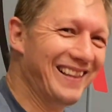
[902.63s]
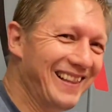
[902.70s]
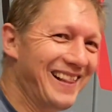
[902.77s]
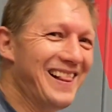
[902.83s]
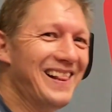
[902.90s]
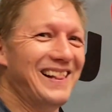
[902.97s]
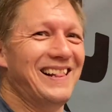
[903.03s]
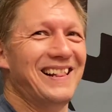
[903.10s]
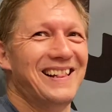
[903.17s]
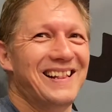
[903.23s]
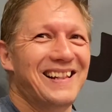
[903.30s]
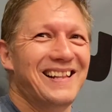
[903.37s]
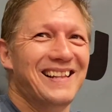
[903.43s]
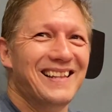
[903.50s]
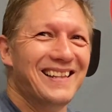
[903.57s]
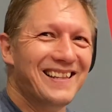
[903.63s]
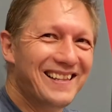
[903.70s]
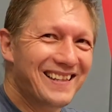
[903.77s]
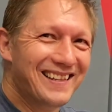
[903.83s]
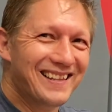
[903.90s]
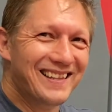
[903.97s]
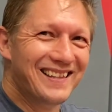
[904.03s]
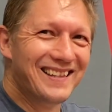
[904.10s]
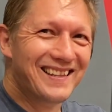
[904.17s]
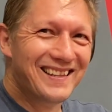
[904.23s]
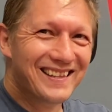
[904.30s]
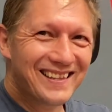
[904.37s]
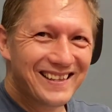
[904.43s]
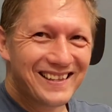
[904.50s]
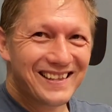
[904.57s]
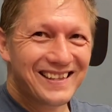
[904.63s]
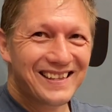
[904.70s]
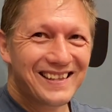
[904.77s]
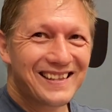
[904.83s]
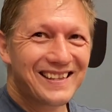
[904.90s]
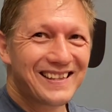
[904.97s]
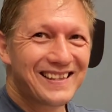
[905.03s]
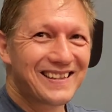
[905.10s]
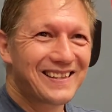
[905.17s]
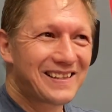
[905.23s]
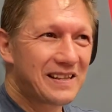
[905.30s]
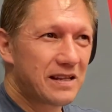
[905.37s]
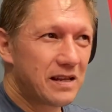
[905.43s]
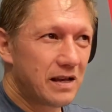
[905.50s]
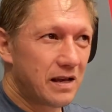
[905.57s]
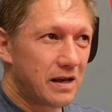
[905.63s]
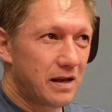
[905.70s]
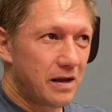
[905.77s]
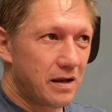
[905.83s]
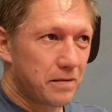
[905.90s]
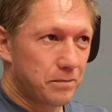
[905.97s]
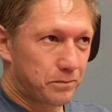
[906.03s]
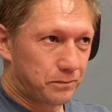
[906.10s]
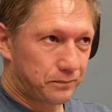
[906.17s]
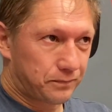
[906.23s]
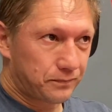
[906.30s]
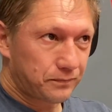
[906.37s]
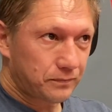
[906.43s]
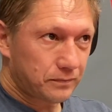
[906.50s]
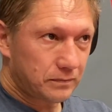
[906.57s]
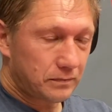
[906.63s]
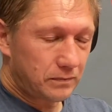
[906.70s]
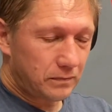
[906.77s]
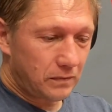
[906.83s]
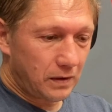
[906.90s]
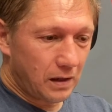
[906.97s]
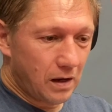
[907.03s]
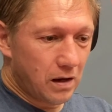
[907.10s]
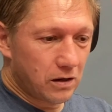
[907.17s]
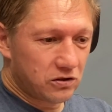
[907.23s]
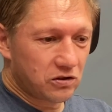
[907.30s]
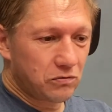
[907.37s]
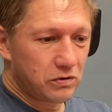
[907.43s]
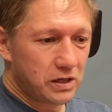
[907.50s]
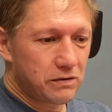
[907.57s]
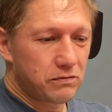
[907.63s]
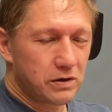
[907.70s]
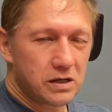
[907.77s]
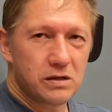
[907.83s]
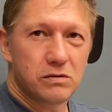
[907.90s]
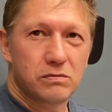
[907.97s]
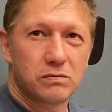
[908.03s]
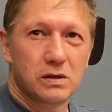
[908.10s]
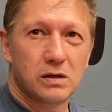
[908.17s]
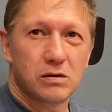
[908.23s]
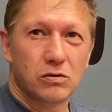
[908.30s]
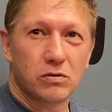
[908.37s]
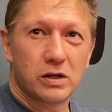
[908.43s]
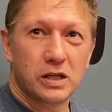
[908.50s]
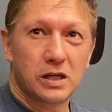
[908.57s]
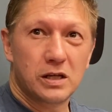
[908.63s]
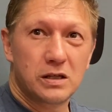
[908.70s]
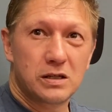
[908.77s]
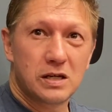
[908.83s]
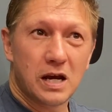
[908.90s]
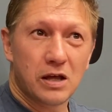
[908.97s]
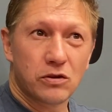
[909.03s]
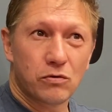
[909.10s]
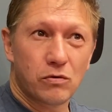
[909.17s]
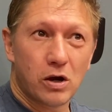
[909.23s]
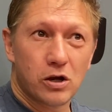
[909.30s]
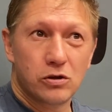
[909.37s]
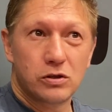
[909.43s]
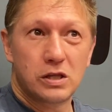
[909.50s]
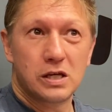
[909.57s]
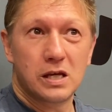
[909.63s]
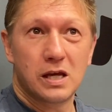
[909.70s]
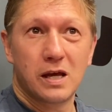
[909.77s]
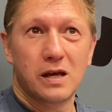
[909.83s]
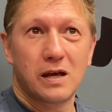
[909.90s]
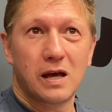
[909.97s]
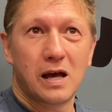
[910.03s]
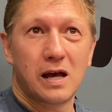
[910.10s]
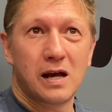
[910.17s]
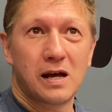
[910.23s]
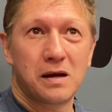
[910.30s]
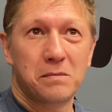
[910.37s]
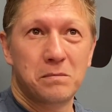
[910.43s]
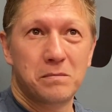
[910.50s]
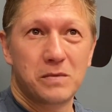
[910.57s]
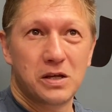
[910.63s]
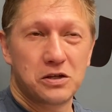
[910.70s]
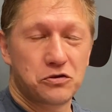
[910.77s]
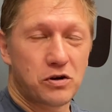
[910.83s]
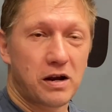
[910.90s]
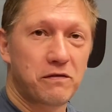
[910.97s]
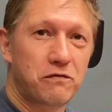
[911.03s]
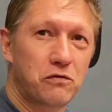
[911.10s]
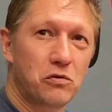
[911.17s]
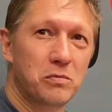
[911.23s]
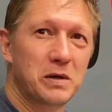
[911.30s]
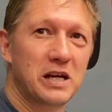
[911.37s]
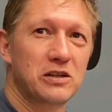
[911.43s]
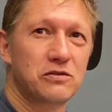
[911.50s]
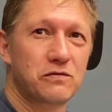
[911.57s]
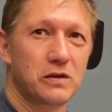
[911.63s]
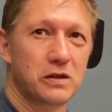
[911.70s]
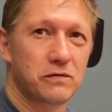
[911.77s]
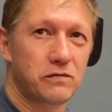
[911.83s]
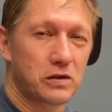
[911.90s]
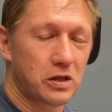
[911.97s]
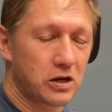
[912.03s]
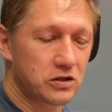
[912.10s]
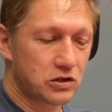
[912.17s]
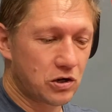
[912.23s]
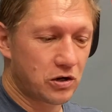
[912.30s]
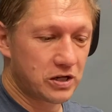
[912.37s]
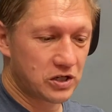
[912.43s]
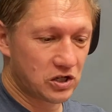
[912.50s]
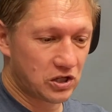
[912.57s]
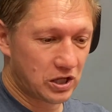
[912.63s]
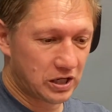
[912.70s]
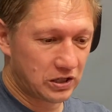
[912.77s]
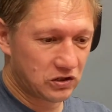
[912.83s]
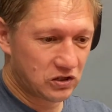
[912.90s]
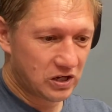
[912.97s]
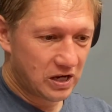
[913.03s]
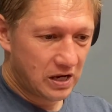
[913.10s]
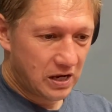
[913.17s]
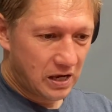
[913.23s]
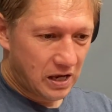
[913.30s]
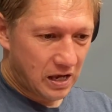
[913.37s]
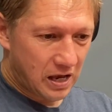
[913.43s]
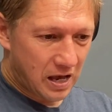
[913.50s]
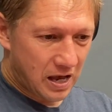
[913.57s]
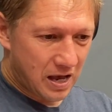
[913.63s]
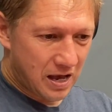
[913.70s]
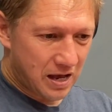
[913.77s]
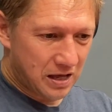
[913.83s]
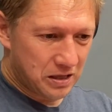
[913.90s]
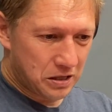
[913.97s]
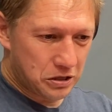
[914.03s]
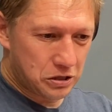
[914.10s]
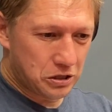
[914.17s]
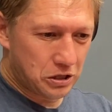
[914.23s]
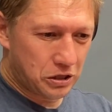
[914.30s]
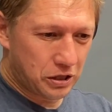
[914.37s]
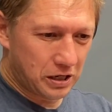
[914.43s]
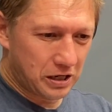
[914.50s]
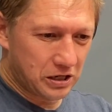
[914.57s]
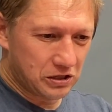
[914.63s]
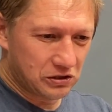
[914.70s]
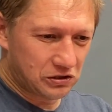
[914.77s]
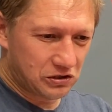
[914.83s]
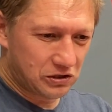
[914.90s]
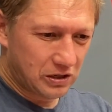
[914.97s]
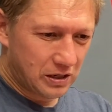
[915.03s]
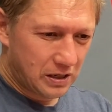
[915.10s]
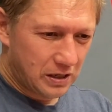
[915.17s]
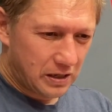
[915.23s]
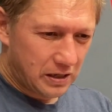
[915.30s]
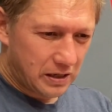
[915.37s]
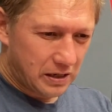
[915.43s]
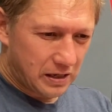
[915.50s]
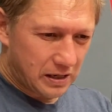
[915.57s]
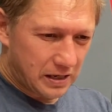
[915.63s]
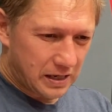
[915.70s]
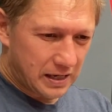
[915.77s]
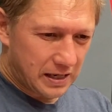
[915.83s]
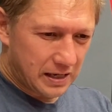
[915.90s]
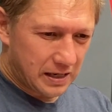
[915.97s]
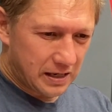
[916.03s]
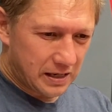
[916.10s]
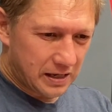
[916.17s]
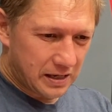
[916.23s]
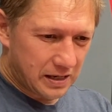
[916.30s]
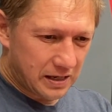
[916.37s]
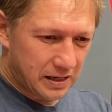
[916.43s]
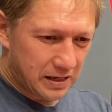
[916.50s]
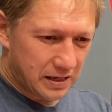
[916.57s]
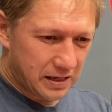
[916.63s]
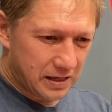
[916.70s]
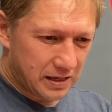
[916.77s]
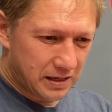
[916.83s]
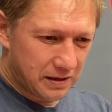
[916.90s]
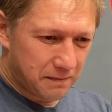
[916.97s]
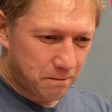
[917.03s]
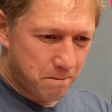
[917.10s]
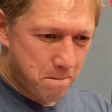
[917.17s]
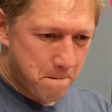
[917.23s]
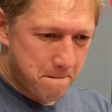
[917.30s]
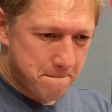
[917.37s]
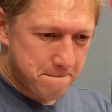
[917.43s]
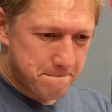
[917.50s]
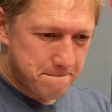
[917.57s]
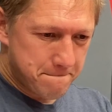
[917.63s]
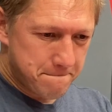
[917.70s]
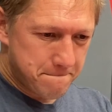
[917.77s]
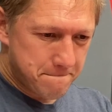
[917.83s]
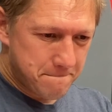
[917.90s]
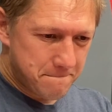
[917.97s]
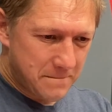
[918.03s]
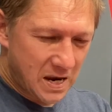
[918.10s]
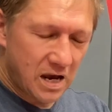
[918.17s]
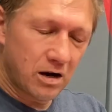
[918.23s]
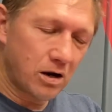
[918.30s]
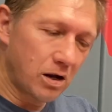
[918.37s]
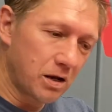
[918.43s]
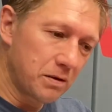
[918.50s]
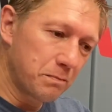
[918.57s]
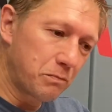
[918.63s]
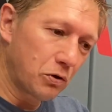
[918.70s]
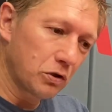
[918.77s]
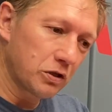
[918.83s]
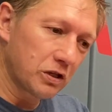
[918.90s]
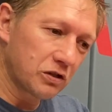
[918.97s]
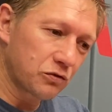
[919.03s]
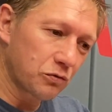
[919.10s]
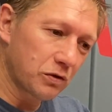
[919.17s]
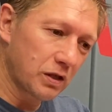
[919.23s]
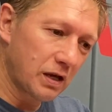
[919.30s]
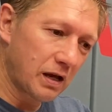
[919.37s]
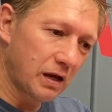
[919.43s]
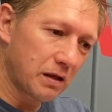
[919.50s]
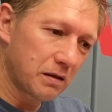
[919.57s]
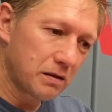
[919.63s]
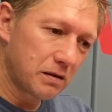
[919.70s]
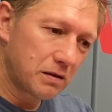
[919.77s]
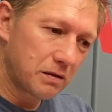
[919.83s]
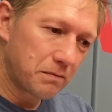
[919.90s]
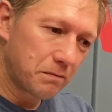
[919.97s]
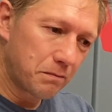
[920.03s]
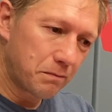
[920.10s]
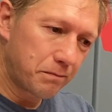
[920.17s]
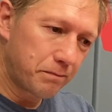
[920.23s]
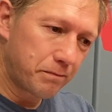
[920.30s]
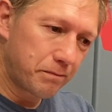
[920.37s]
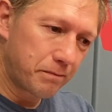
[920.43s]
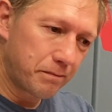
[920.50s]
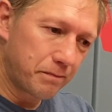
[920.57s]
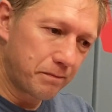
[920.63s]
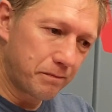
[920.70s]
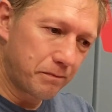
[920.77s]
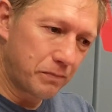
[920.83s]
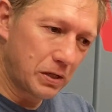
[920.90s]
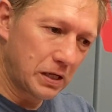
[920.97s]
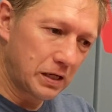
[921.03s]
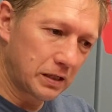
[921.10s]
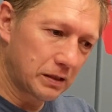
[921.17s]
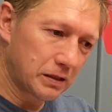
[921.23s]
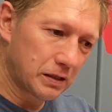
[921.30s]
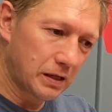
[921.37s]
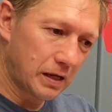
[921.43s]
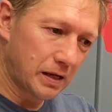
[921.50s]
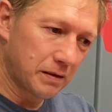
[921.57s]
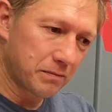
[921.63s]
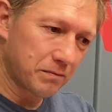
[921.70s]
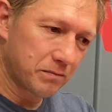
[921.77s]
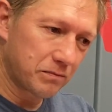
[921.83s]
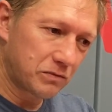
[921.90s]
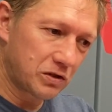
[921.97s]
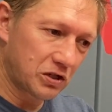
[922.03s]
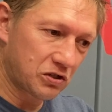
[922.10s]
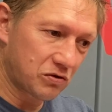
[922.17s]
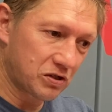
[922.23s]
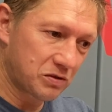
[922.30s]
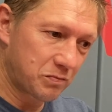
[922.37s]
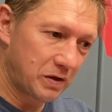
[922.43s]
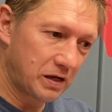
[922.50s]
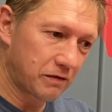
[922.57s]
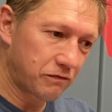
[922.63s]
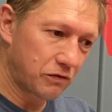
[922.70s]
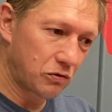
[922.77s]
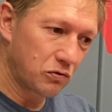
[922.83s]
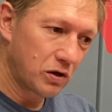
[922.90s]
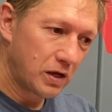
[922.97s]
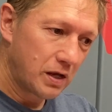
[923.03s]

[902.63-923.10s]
Is that something you've already started thinking about, or your lesson planning and the syllabus? So we're already down the road there in draft formats for those kinds of things. The thing is, how do I put this without being disrespectful?